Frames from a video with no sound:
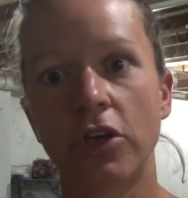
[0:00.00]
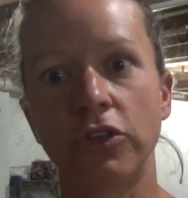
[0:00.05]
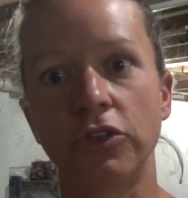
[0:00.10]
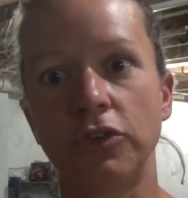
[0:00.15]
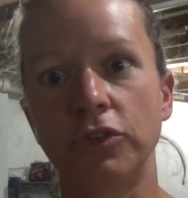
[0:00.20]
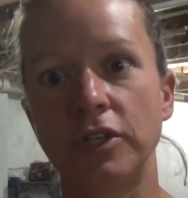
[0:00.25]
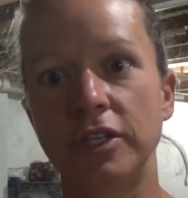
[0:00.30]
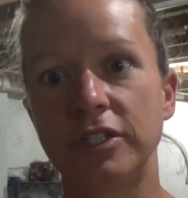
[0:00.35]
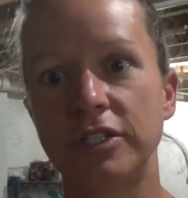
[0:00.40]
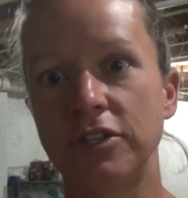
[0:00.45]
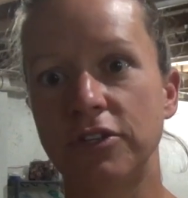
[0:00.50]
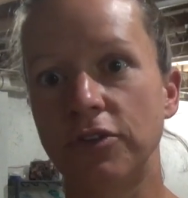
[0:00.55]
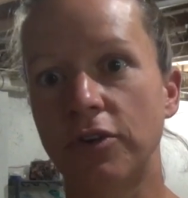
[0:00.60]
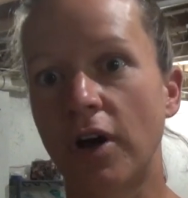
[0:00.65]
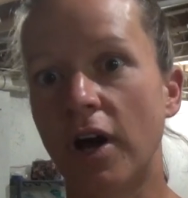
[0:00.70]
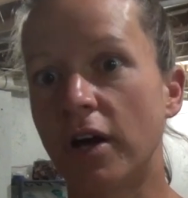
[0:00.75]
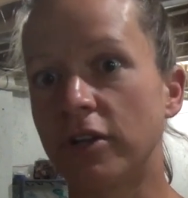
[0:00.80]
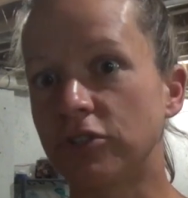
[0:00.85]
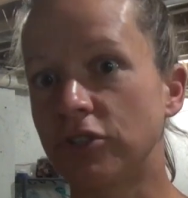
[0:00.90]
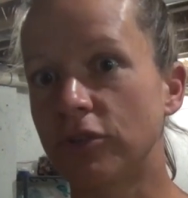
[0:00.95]
You need to do
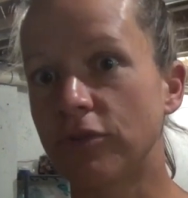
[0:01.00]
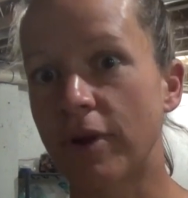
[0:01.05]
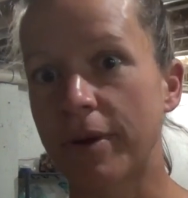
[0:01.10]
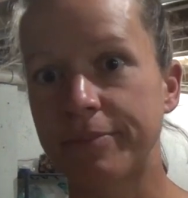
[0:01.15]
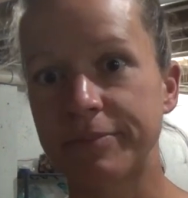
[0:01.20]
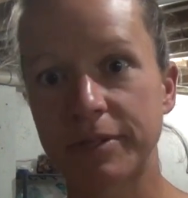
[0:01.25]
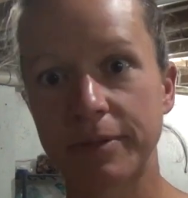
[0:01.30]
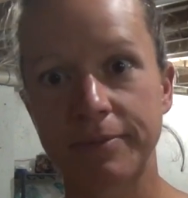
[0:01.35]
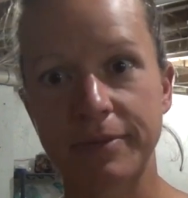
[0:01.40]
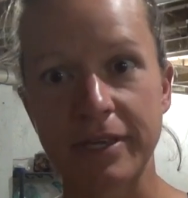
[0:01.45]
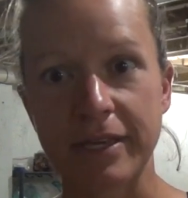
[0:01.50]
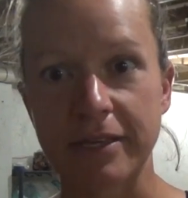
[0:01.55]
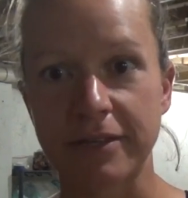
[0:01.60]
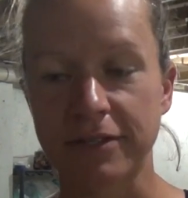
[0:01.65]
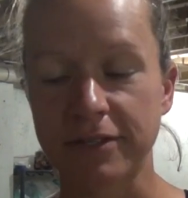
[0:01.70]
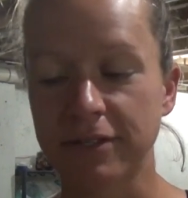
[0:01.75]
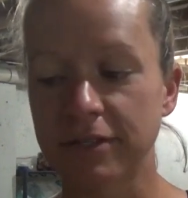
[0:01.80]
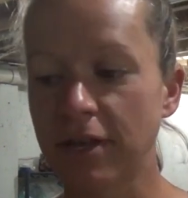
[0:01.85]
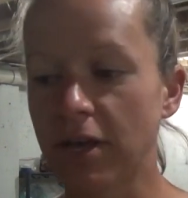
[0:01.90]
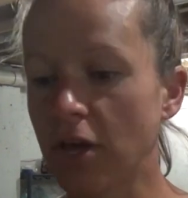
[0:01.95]
100 reps a
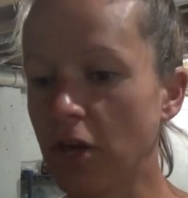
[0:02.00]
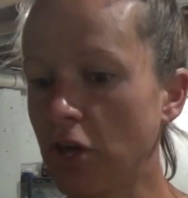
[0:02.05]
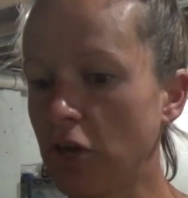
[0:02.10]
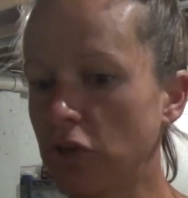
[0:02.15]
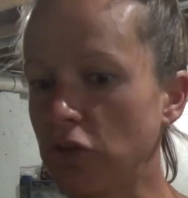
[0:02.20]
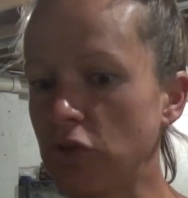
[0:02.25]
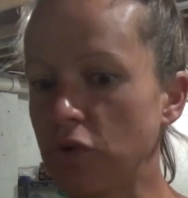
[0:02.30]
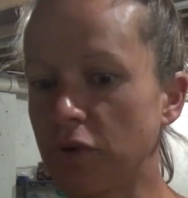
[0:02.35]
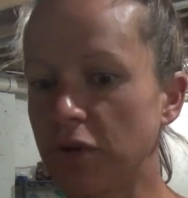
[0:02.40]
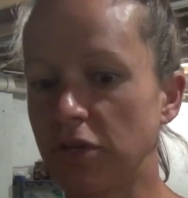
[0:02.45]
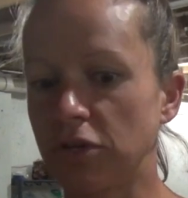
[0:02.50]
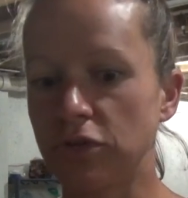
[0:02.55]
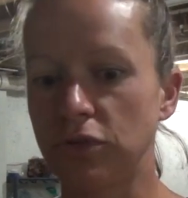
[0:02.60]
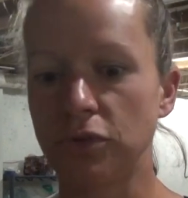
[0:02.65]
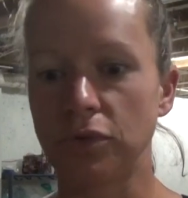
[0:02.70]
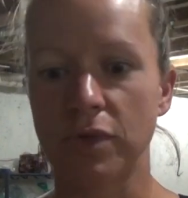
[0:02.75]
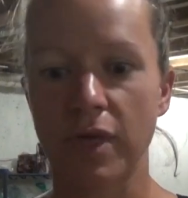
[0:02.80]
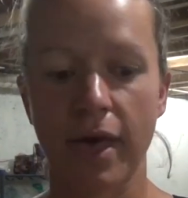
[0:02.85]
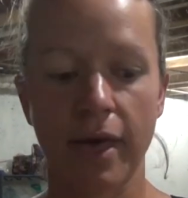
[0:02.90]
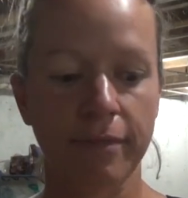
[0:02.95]
piece. You can
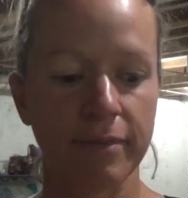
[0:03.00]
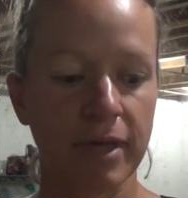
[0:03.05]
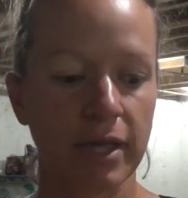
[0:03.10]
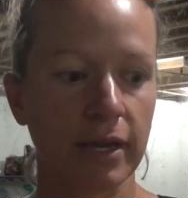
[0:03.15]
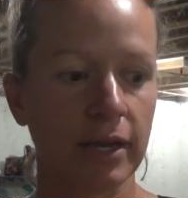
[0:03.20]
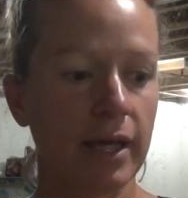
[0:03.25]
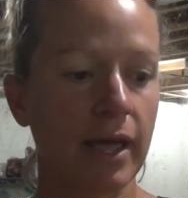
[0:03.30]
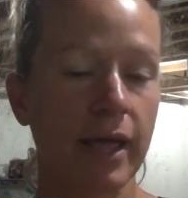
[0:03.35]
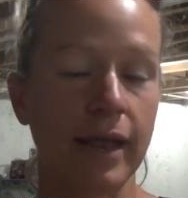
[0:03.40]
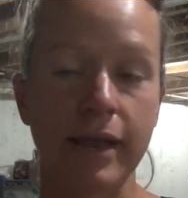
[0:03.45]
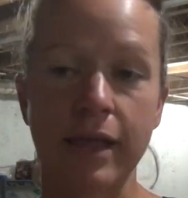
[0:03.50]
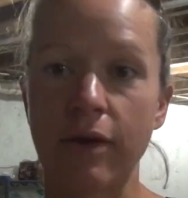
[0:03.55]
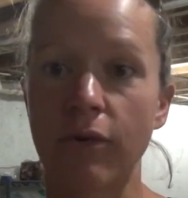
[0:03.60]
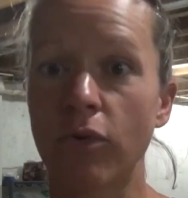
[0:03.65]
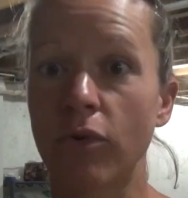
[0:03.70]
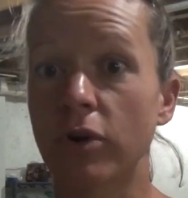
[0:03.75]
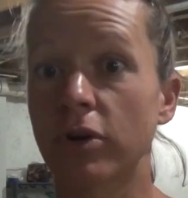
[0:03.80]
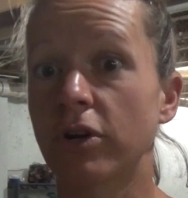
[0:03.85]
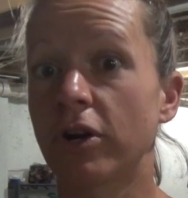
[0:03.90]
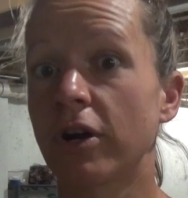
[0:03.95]
do them in any
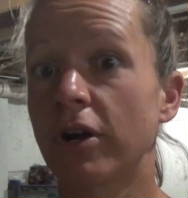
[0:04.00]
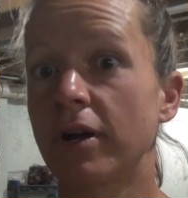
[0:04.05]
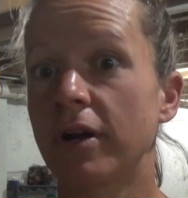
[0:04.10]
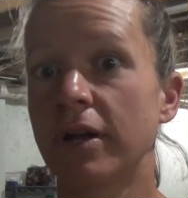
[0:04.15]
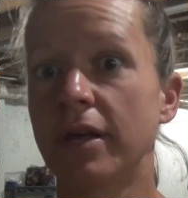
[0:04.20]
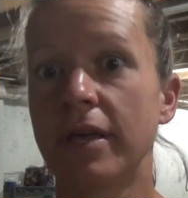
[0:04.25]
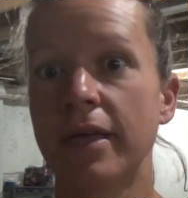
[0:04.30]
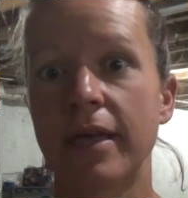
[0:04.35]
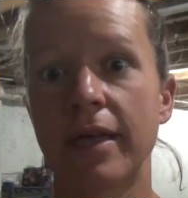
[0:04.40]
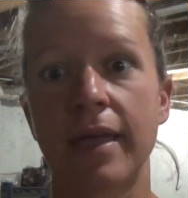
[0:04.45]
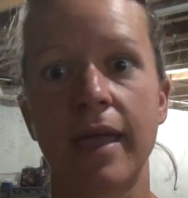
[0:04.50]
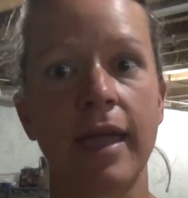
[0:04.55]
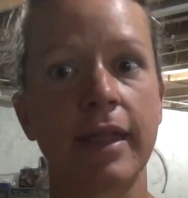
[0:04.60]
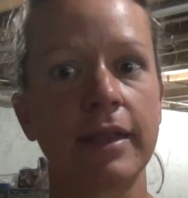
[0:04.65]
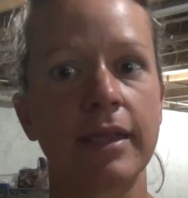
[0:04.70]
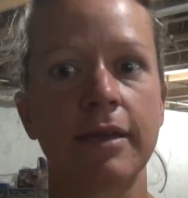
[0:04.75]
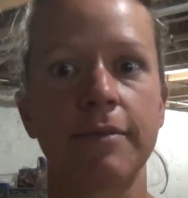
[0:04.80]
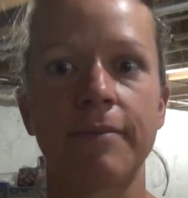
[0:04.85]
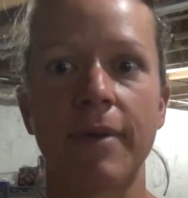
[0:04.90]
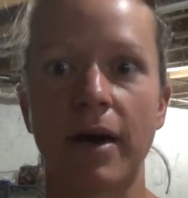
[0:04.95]
order,
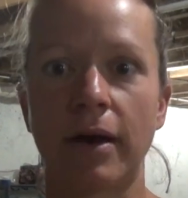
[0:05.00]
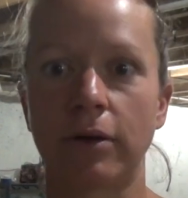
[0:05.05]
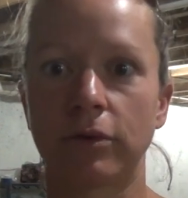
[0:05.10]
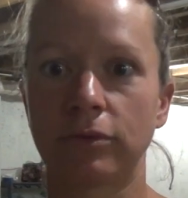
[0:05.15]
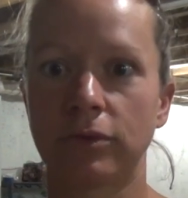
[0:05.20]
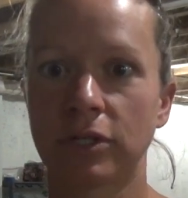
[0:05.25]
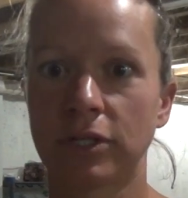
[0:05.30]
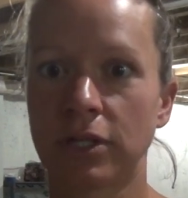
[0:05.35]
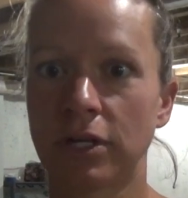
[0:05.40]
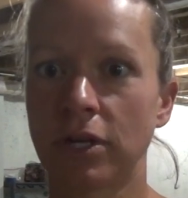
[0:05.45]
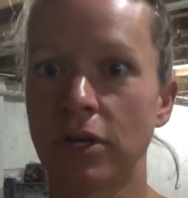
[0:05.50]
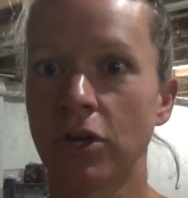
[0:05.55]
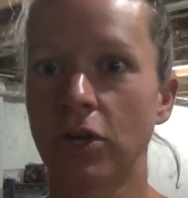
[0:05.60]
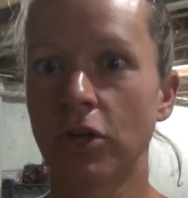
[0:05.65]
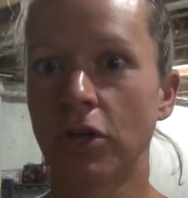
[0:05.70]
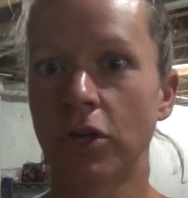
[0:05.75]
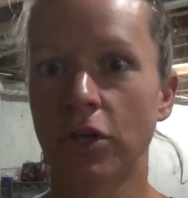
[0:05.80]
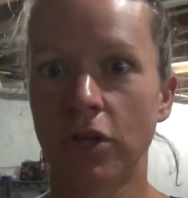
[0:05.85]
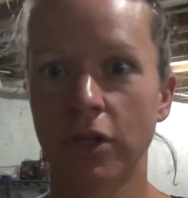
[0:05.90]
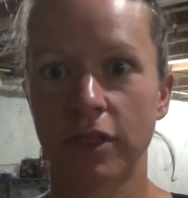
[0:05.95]
any amount
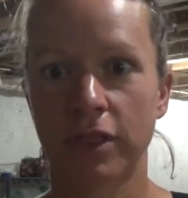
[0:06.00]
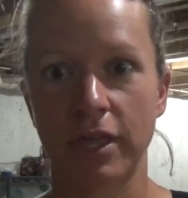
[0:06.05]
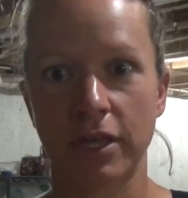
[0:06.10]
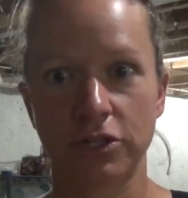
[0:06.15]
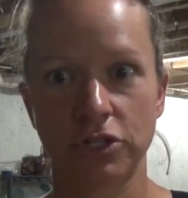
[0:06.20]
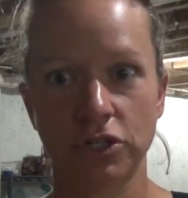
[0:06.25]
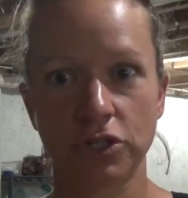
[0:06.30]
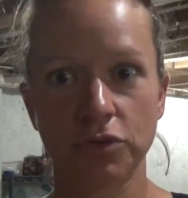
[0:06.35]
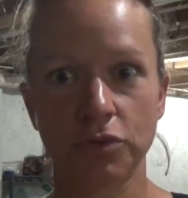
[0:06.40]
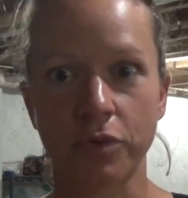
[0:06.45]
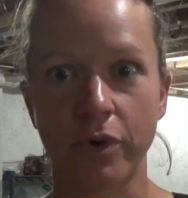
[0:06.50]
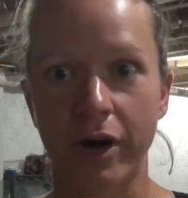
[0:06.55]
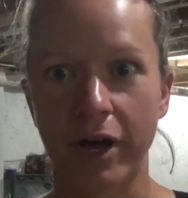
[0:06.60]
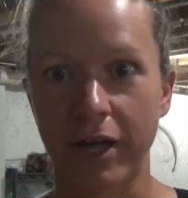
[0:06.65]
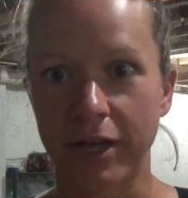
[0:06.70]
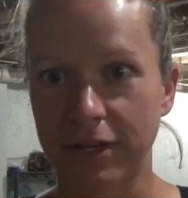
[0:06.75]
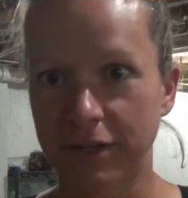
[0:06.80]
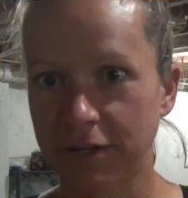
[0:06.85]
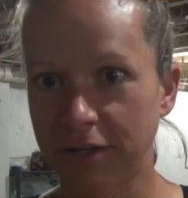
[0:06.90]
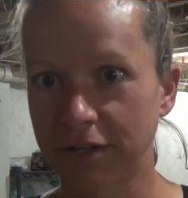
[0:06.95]
that you
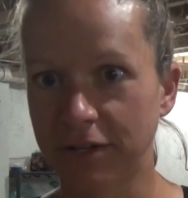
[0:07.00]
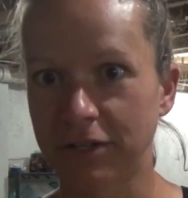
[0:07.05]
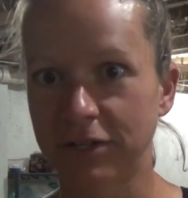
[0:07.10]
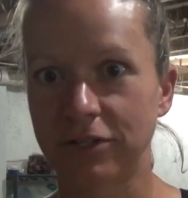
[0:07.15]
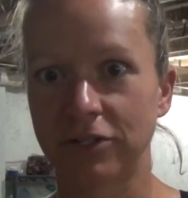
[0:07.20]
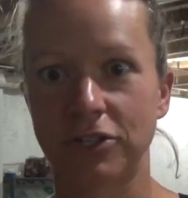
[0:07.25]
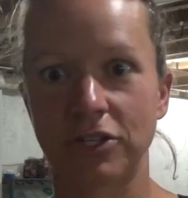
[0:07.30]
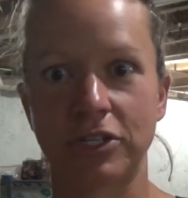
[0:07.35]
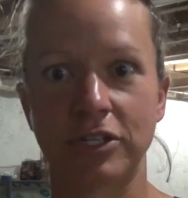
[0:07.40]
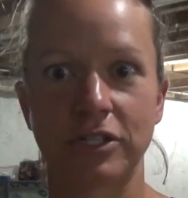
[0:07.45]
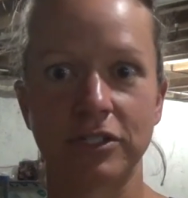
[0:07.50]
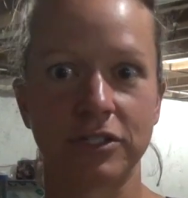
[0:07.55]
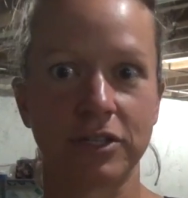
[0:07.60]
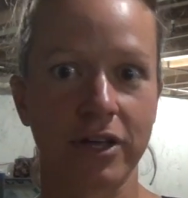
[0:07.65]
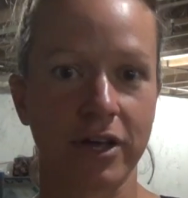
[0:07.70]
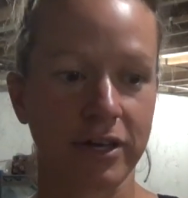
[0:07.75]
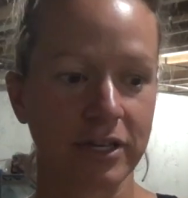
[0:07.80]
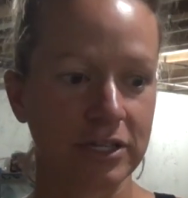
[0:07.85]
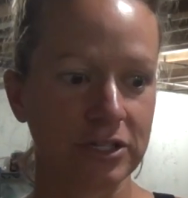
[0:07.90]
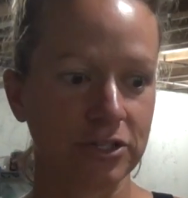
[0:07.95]
want, just as
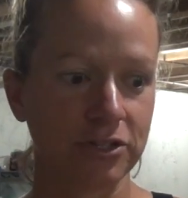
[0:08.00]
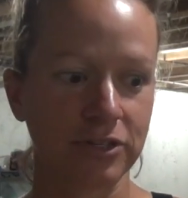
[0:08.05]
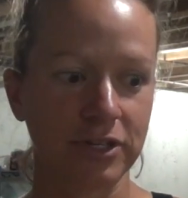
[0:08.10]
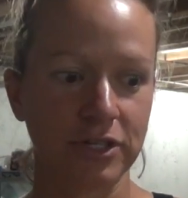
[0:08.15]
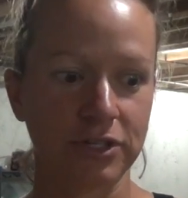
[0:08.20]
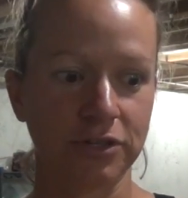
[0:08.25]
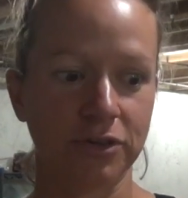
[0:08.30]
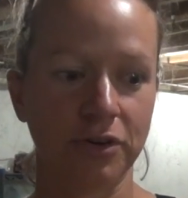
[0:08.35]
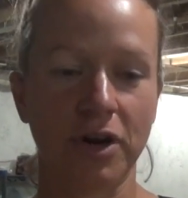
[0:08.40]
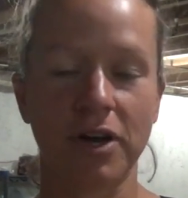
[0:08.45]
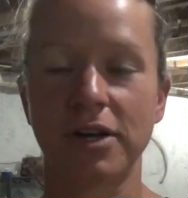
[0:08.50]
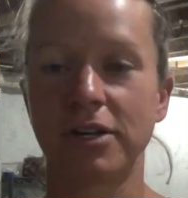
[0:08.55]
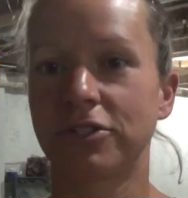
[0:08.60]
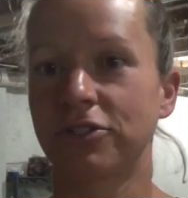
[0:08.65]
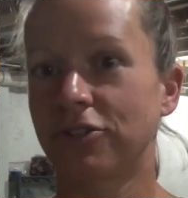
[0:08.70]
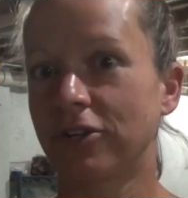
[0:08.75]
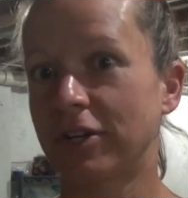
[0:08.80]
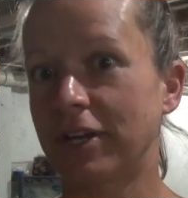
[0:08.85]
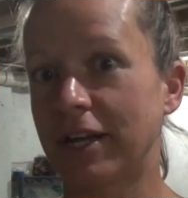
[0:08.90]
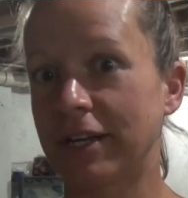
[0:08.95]
long as you get to
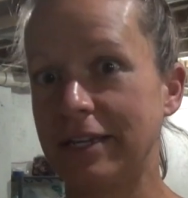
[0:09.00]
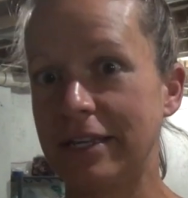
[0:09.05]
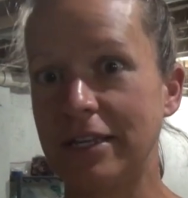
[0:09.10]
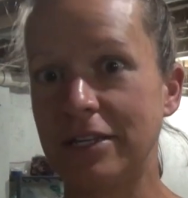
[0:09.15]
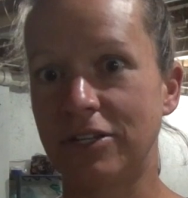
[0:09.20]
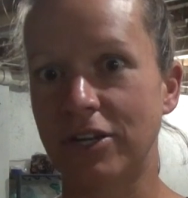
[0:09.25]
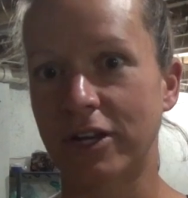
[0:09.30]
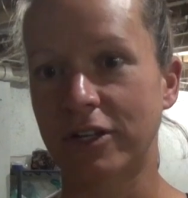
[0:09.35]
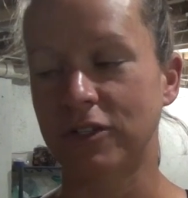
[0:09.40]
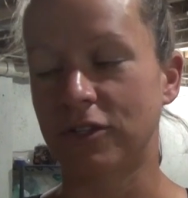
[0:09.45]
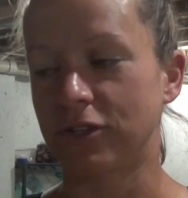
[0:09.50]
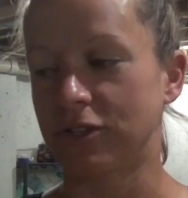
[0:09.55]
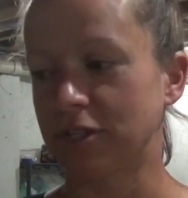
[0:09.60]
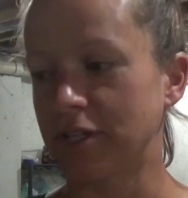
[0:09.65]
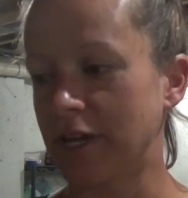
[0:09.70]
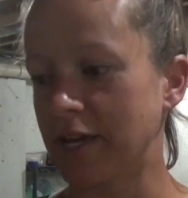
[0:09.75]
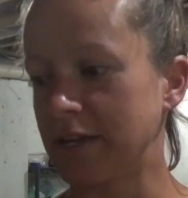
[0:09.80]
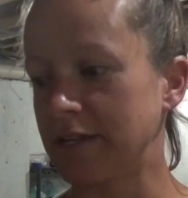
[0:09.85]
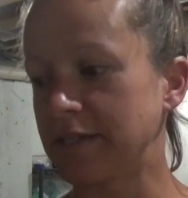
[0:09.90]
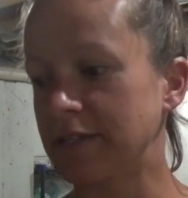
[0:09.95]
100 on each
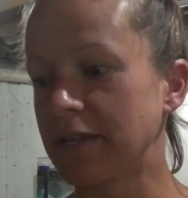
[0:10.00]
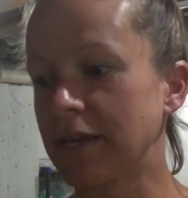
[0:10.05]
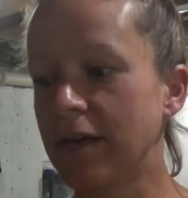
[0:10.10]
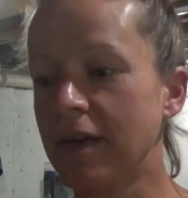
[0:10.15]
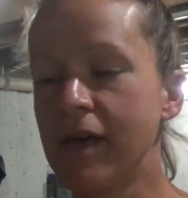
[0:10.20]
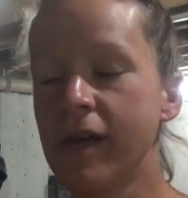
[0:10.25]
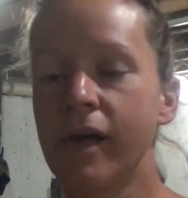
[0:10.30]
exercise.